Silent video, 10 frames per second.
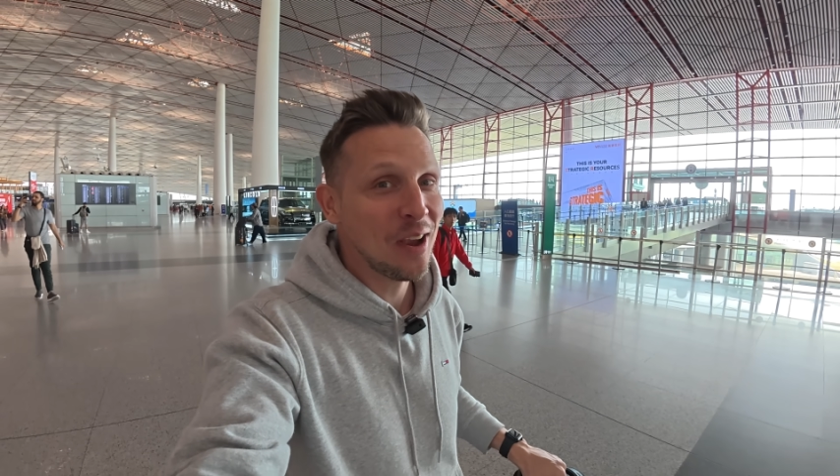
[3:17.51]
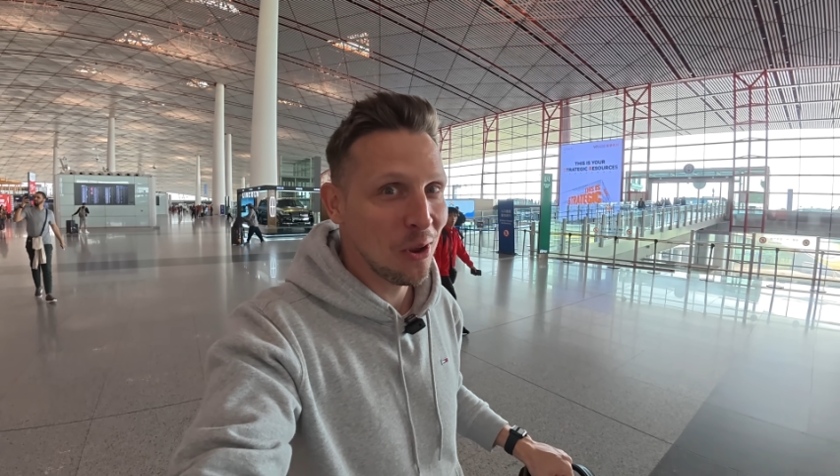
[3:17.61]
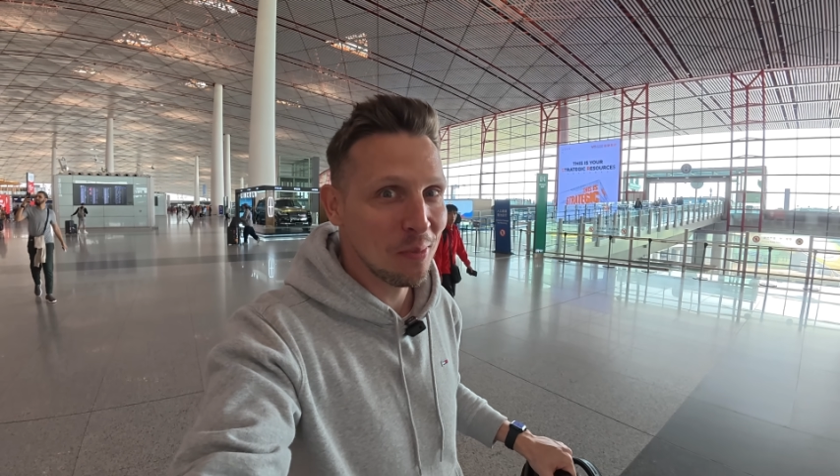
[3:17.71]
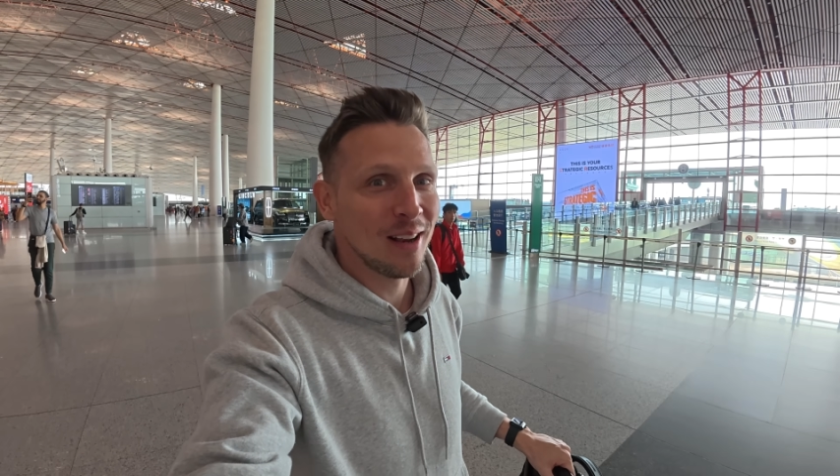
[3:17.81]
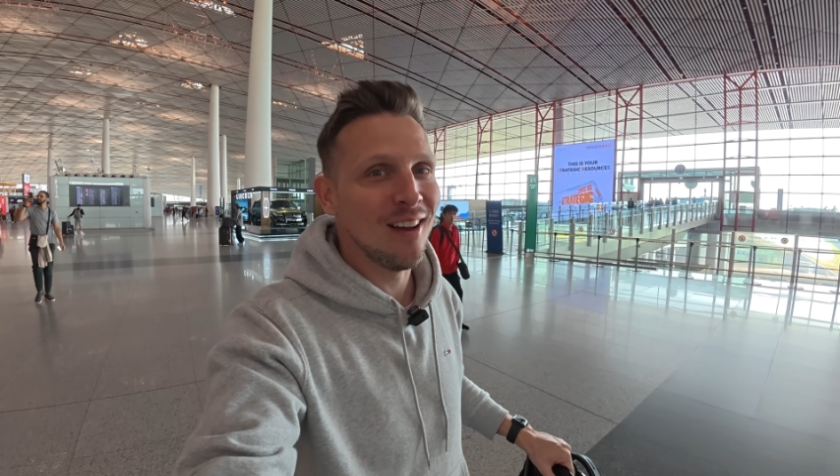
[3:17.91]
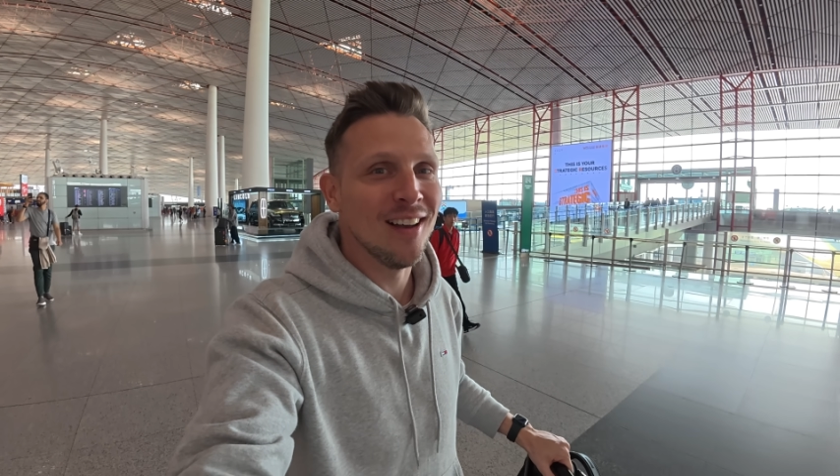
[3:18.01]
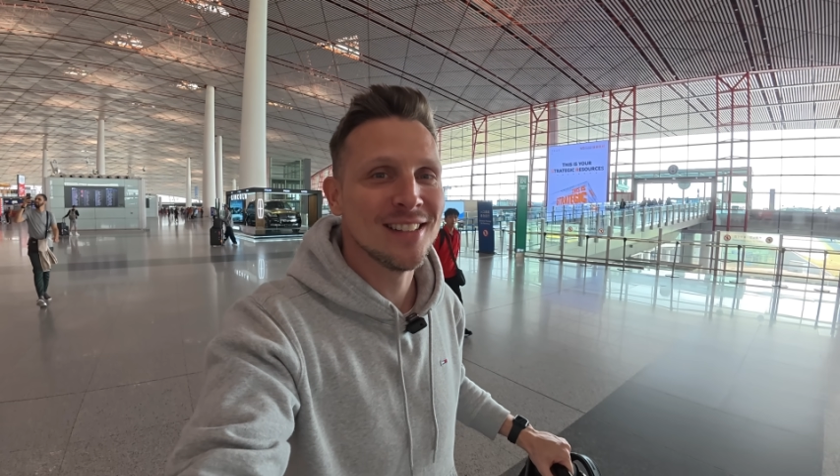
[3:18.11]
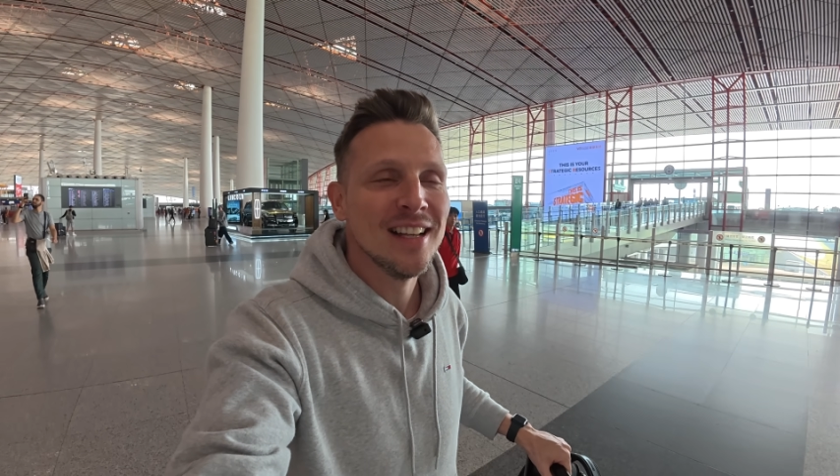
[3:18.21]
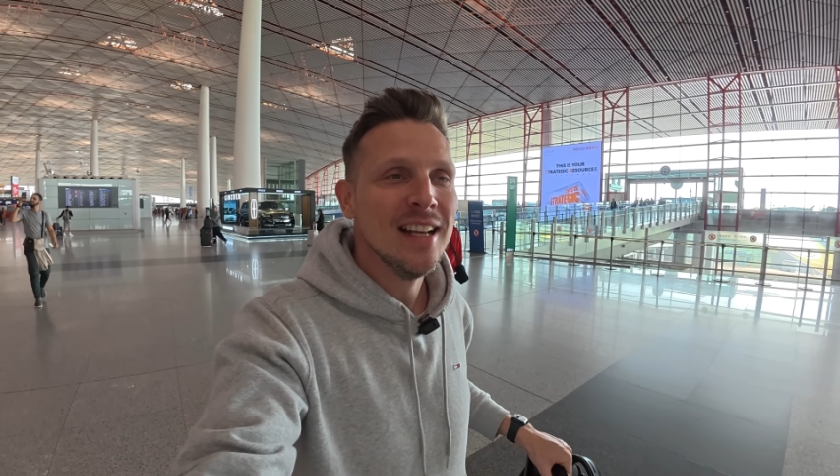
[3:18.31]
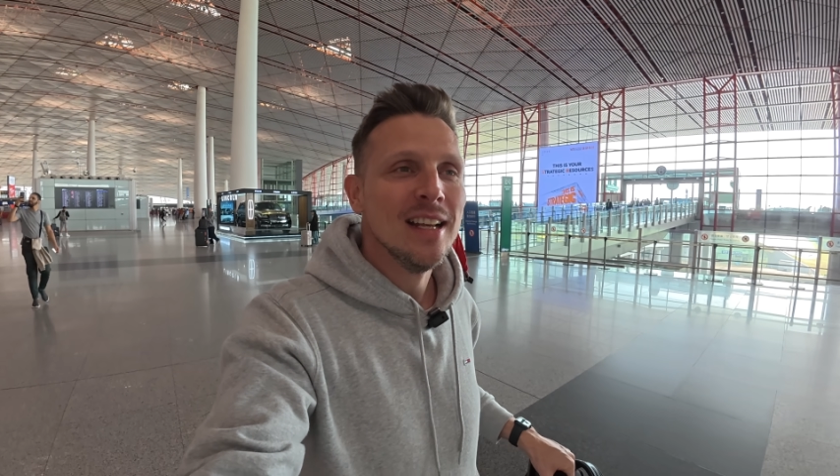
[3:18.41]
economy
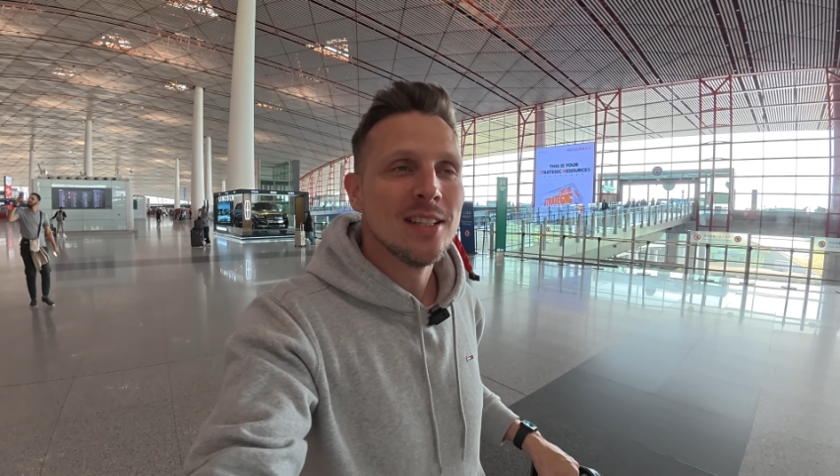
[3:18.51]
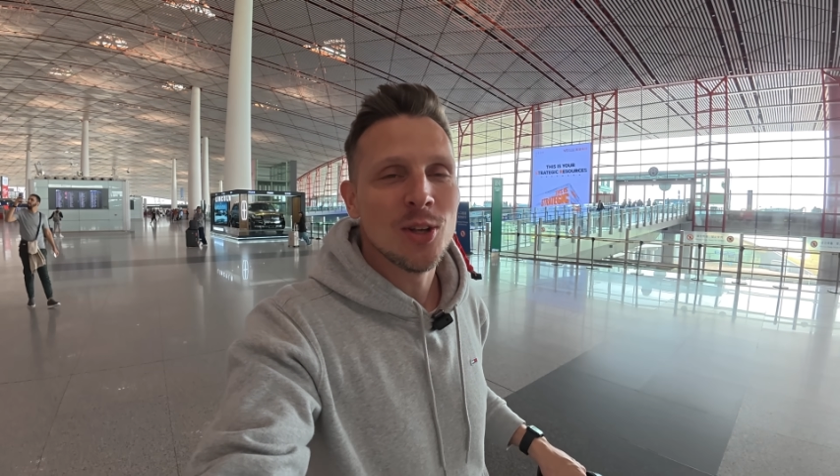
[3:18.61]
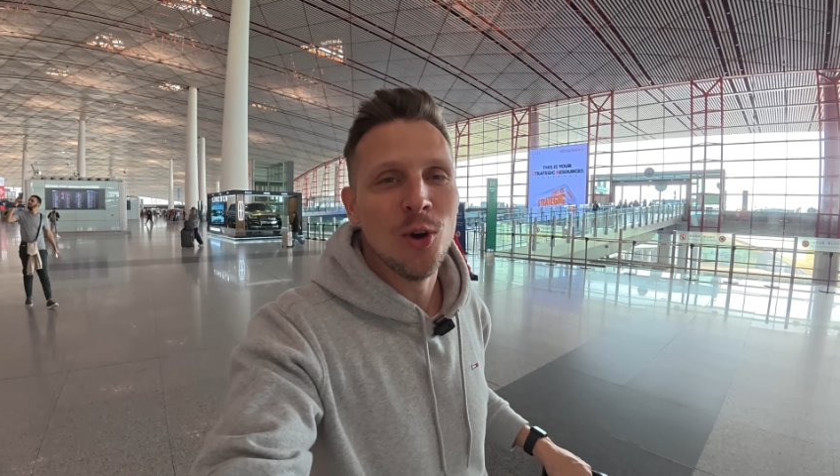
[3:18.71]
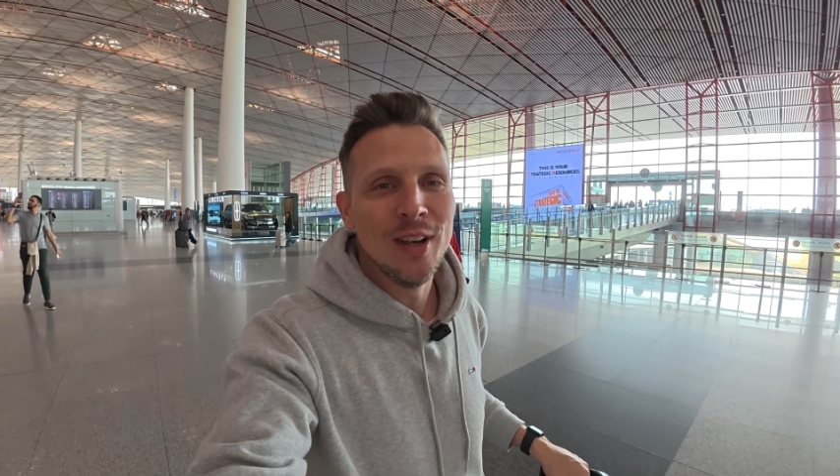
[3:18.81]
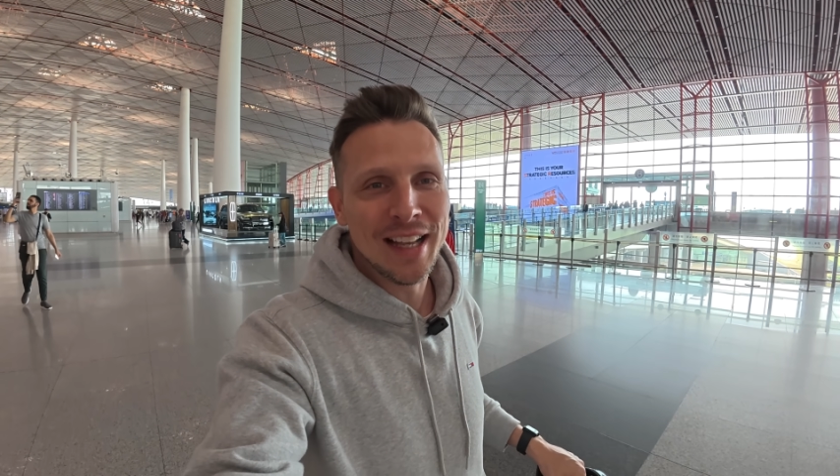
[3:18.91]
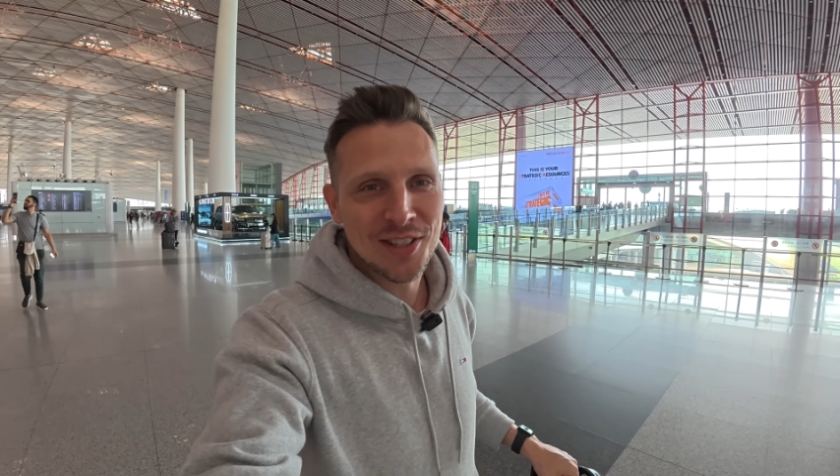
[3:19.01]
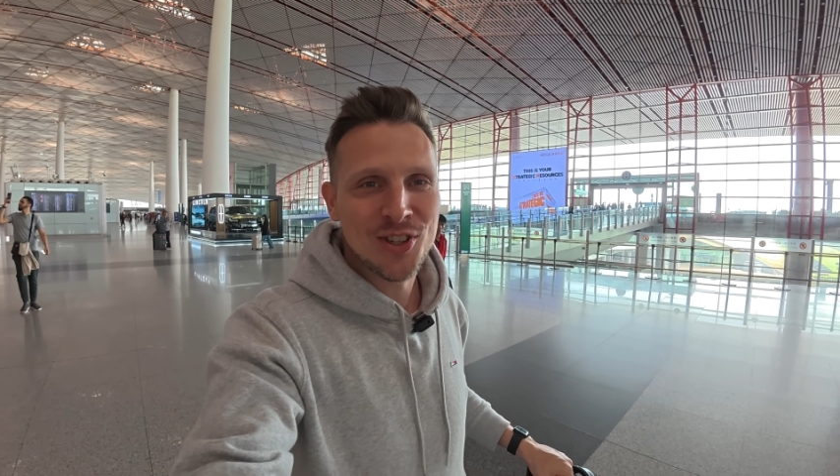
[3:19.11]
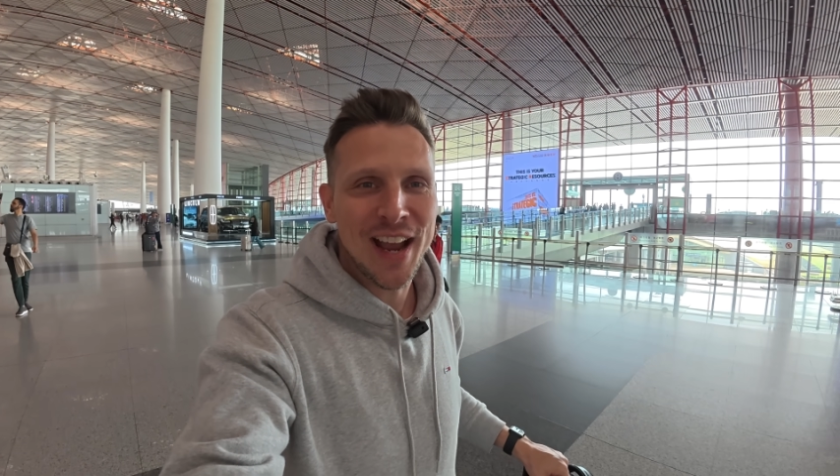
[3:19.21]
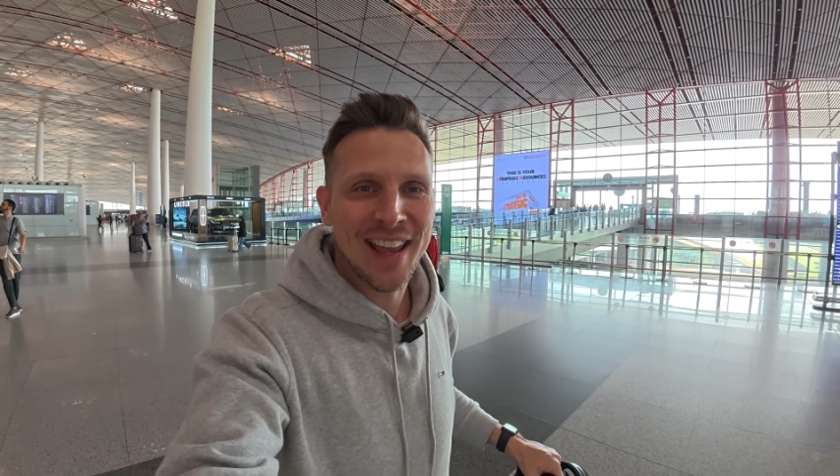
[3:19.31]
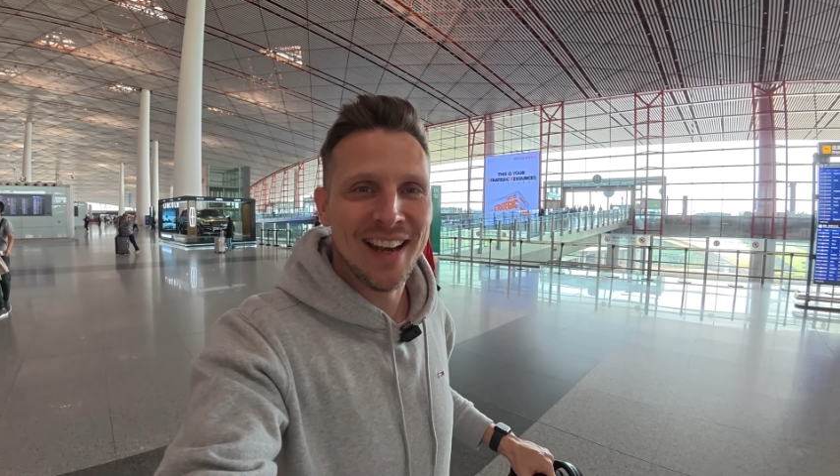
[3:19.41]
class. So let's
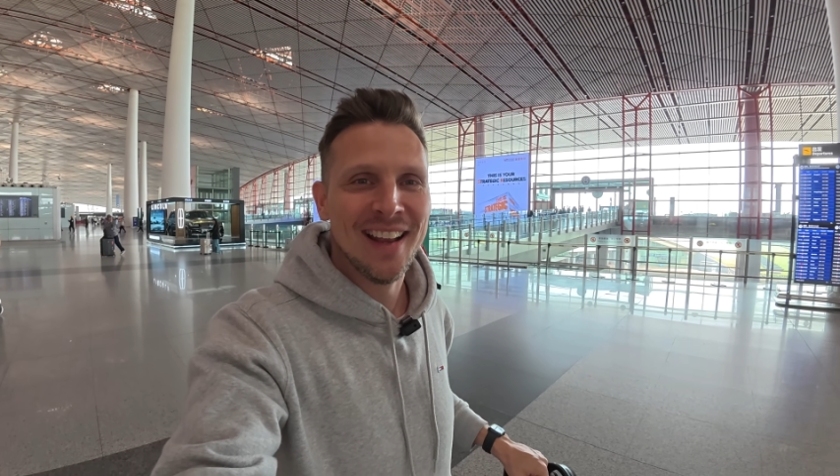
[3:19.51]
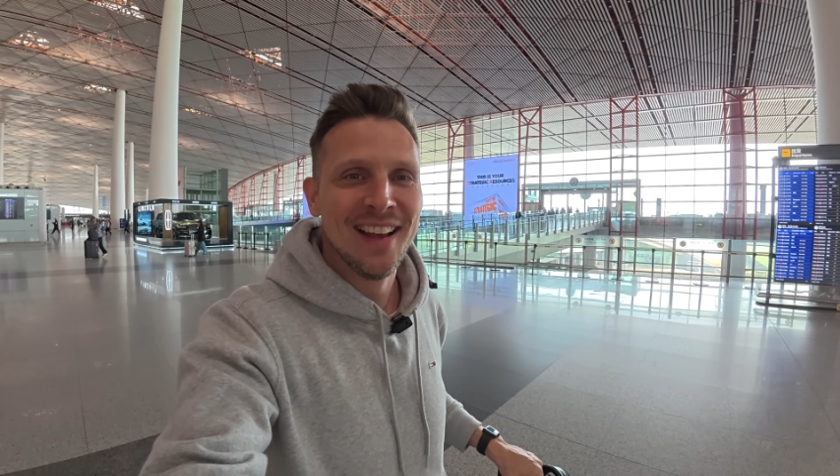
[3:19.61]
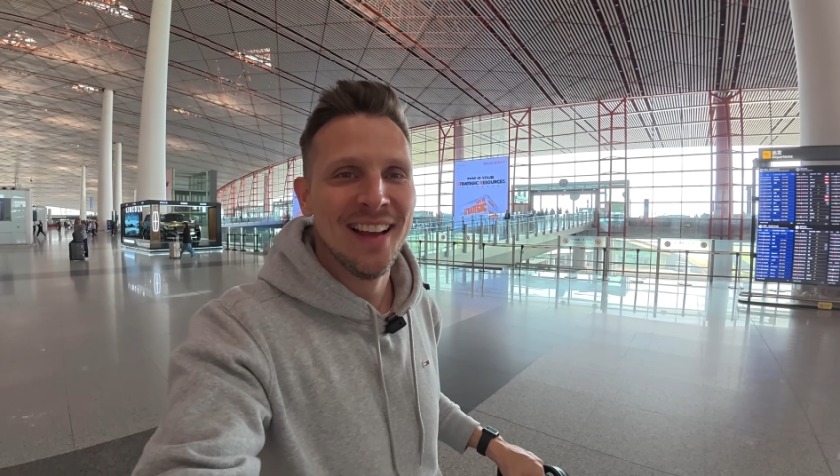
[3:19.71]
check in.